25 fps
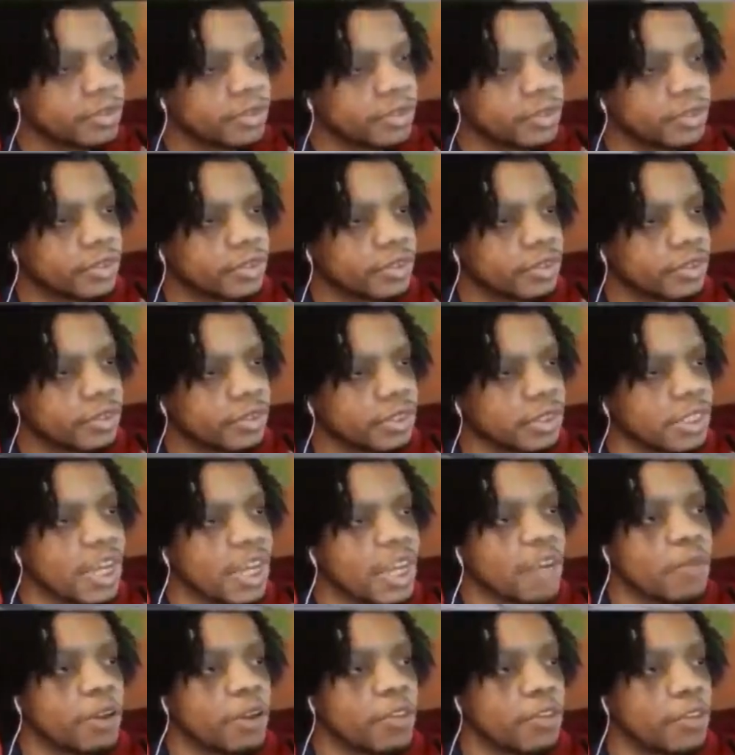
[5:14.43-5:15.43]
since I
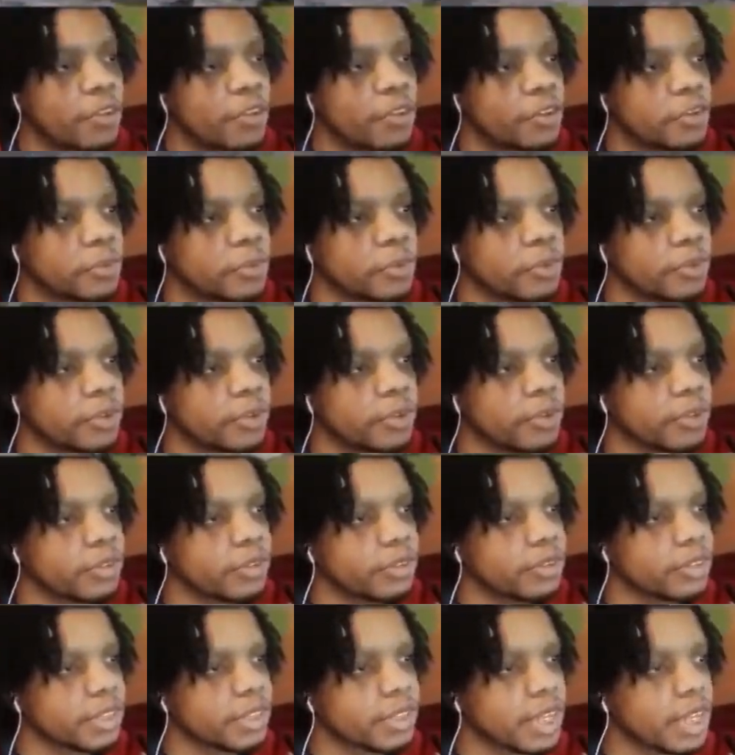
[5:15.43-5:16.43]
played through the game.
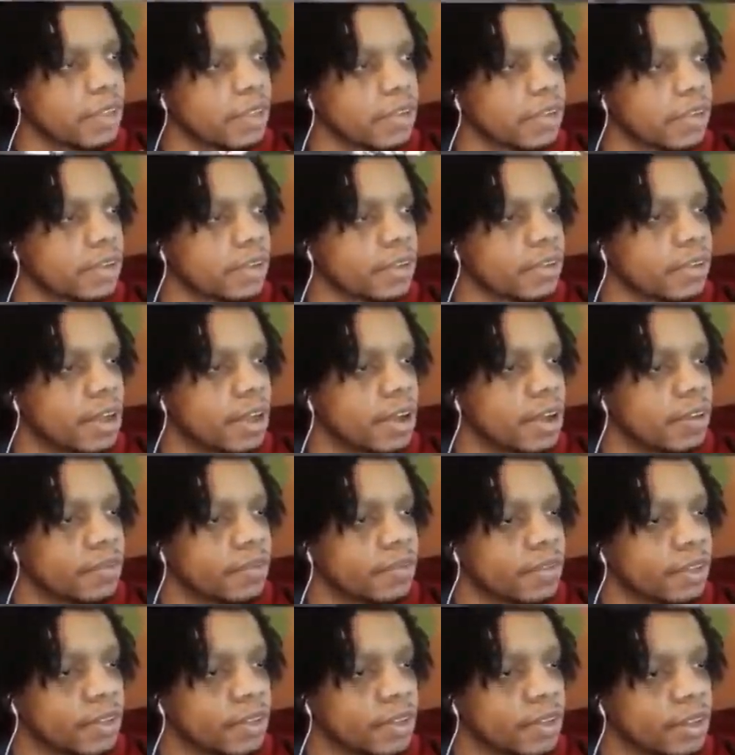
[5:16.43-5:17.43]
There were definitely some moments in
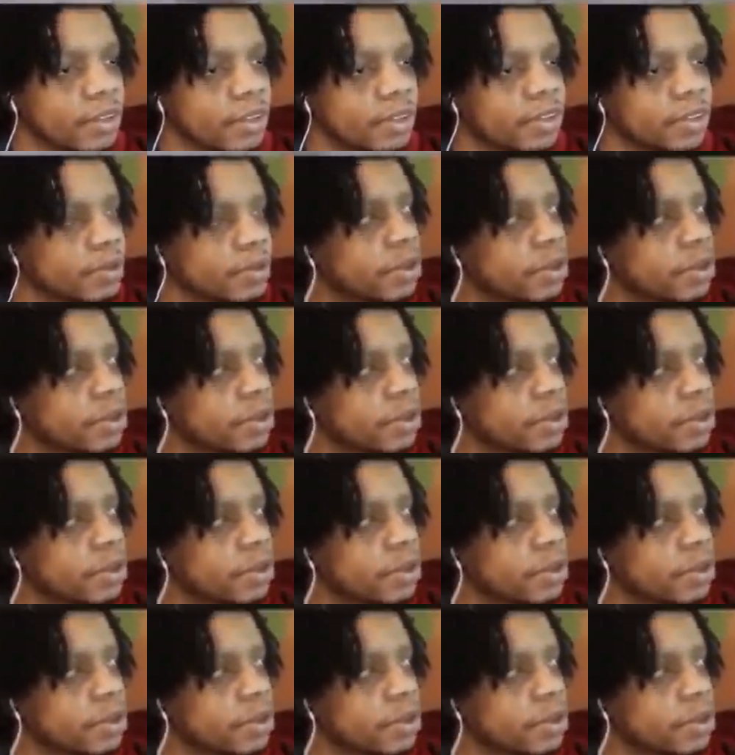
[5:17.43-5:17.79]
the game where I was like,